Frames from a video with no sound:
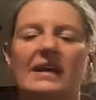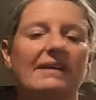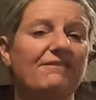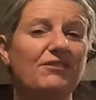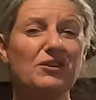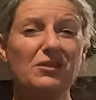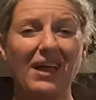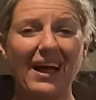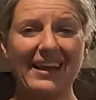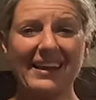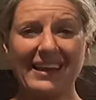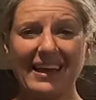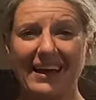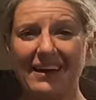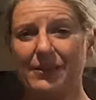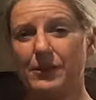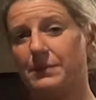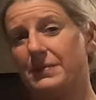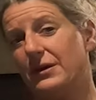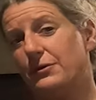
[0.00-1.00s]
If you like
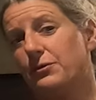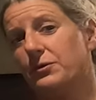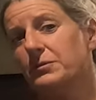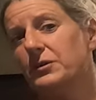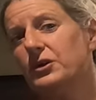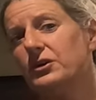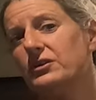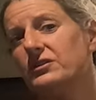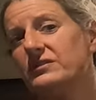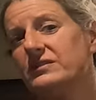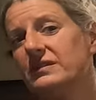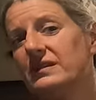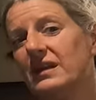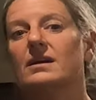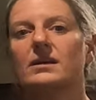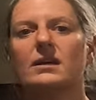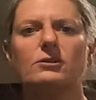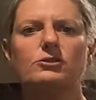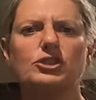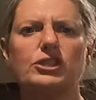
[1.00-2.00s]
how the bedroom looks,
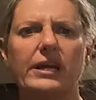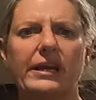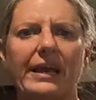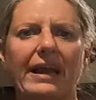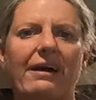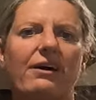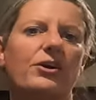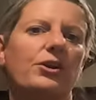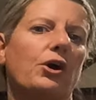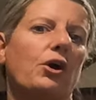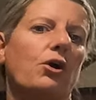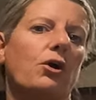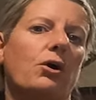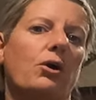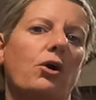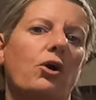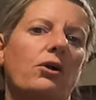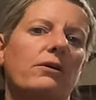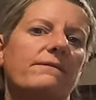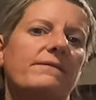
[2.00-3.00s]
go check out
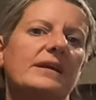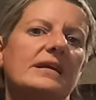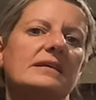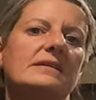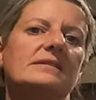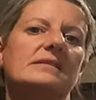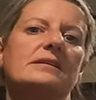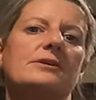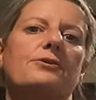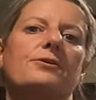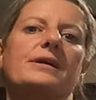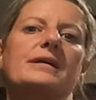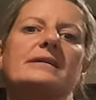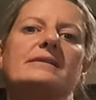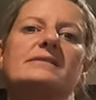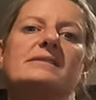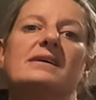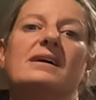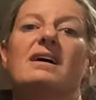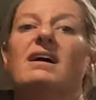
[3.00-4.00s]
our RV
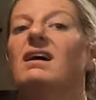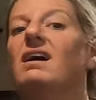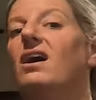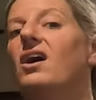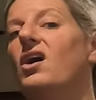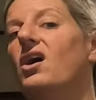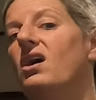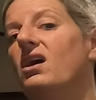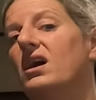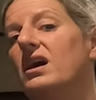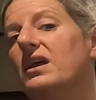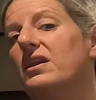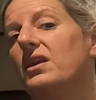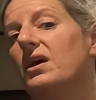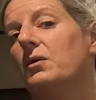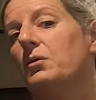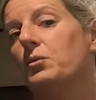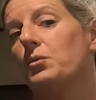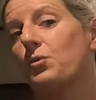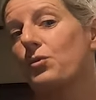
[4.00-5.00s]
series
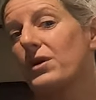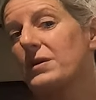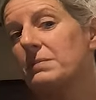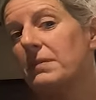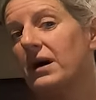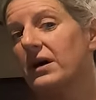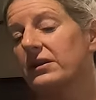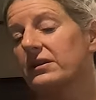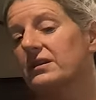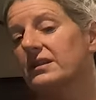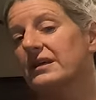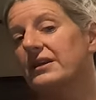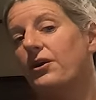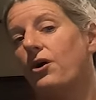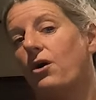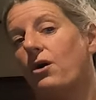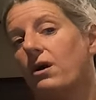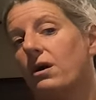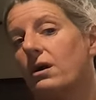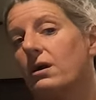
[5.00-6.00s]
on remodeling
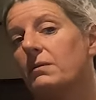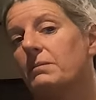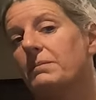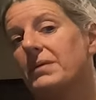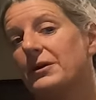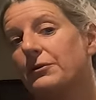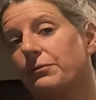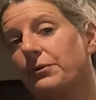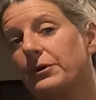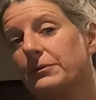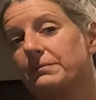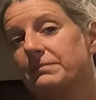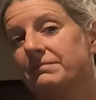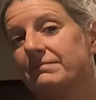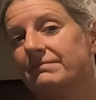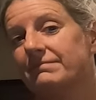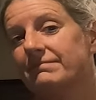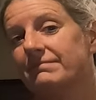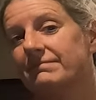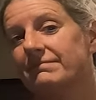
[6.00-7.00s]
our bedroom.
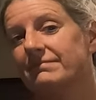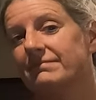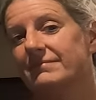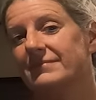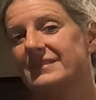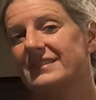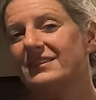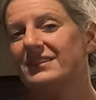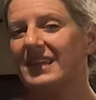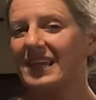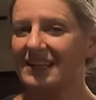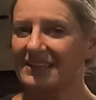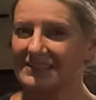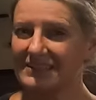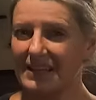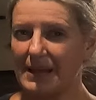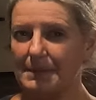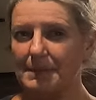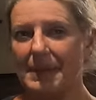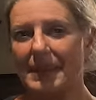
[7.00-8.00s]
Till
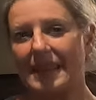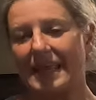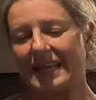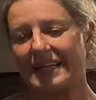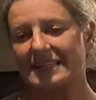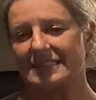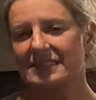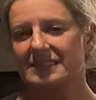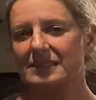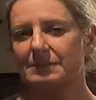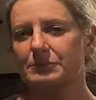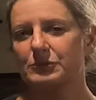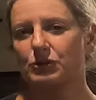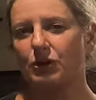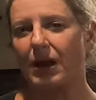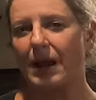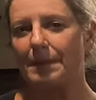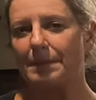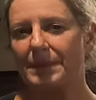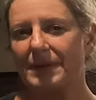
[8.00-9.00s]
next time, like and
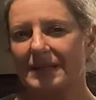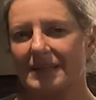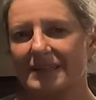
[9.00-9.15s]
subscribe.